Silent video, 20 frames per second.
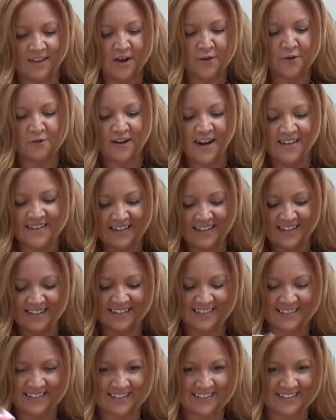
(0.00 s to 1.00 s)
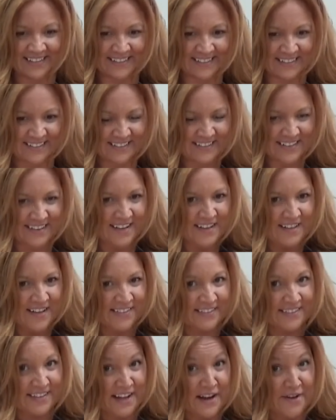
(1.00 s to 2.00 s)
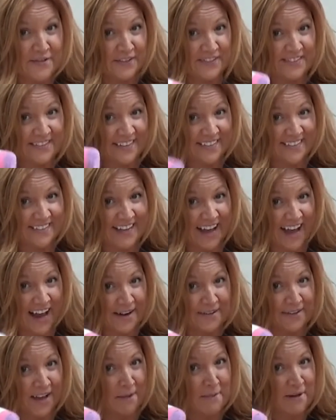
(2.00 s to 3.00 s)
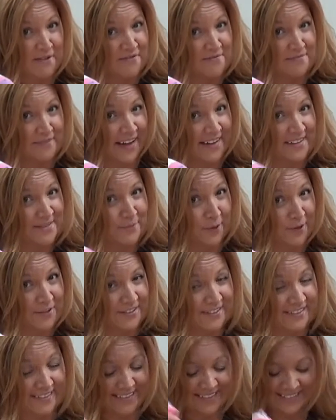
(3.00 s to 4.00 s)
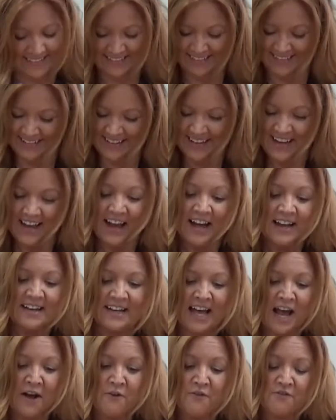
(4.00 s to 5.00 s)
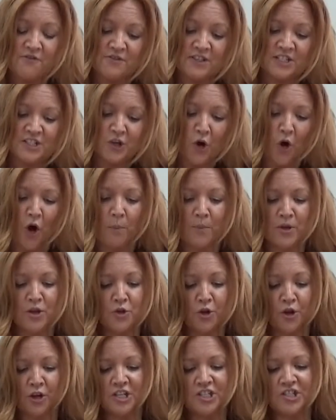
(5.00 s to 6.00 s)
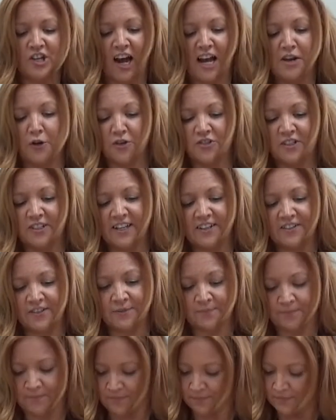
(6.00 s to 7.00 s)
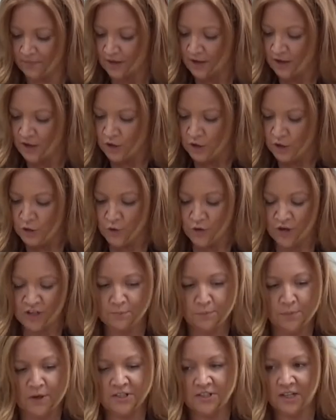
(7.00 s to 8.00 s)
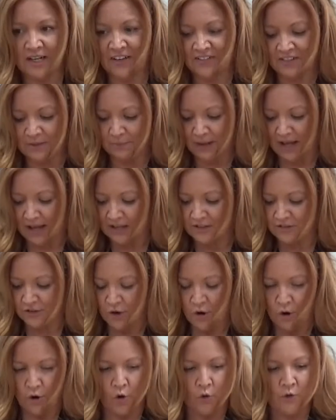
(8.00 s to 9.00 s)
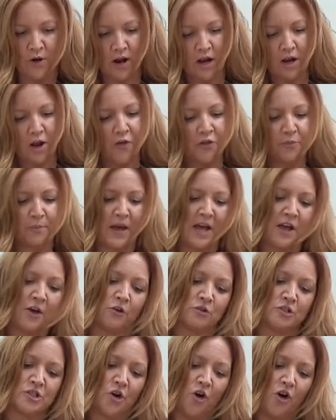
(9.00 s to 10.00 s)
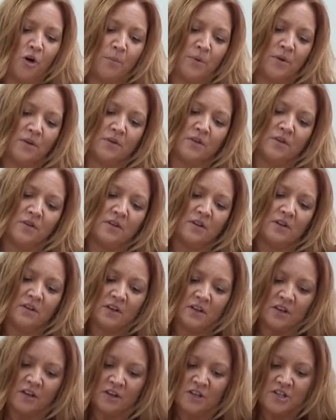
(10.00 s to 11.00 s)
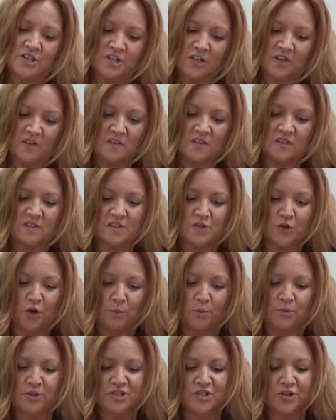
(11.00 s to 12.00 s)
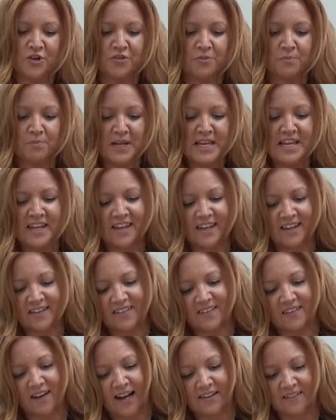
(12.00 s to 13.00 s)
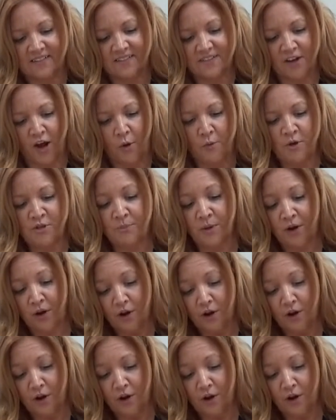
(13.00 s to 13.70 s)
And already there's an interesting sound coming from that bottle. Now for the top, you could tie a knot in it. You could put elastic band or a clothes peg on top, just to stop the children peeking inside to start with.